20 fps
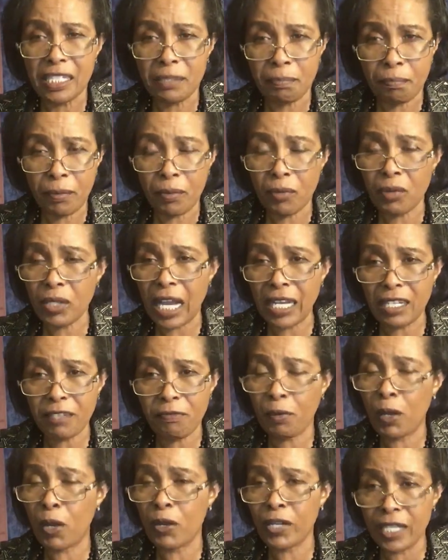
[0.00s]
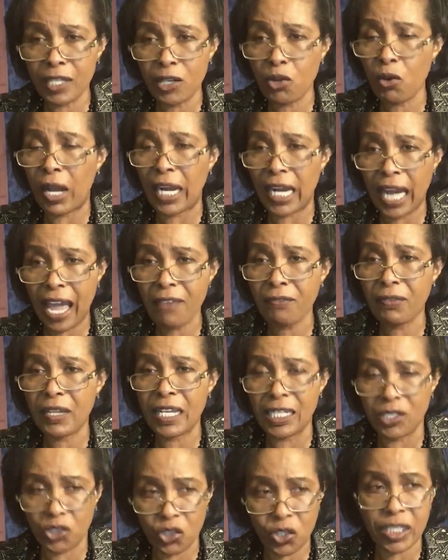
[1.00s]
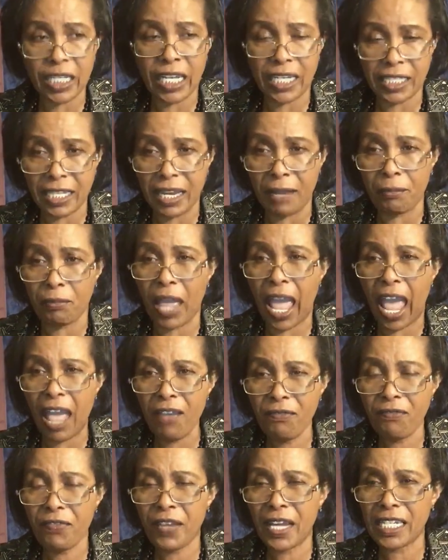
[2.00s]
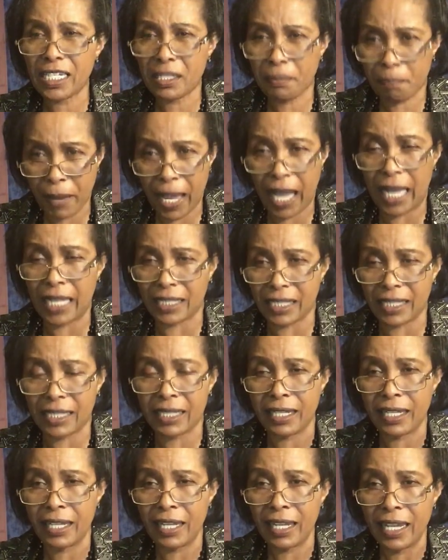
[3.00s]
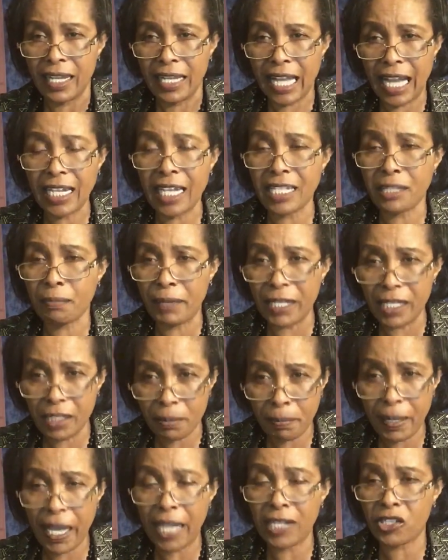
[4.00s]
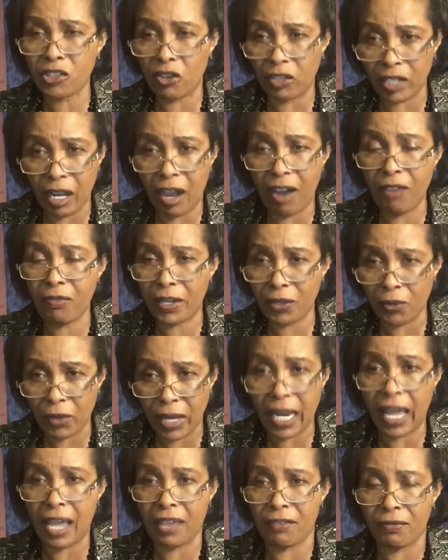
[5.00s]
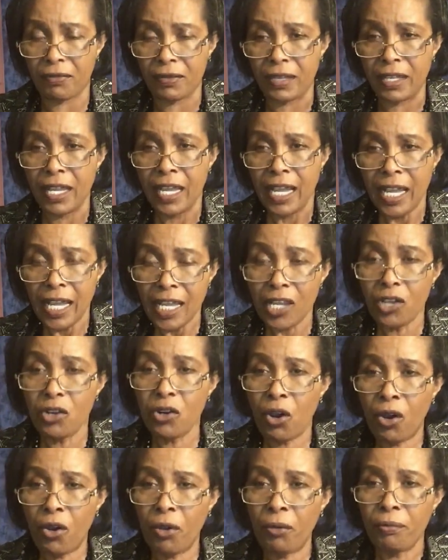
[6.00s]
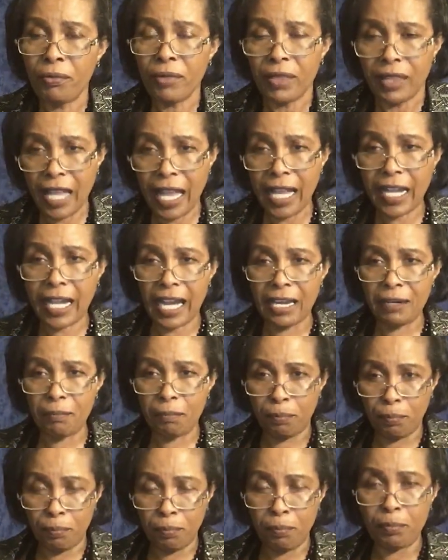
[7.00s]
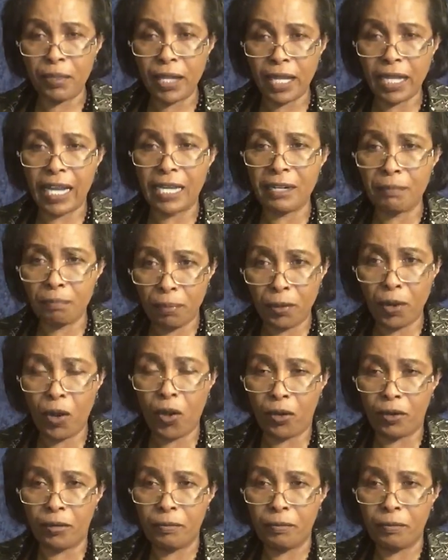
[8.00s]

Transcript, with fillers: that's flowing in your life in Jesus' name. Every spells that has been spells on over your life. You know, they can they can blow.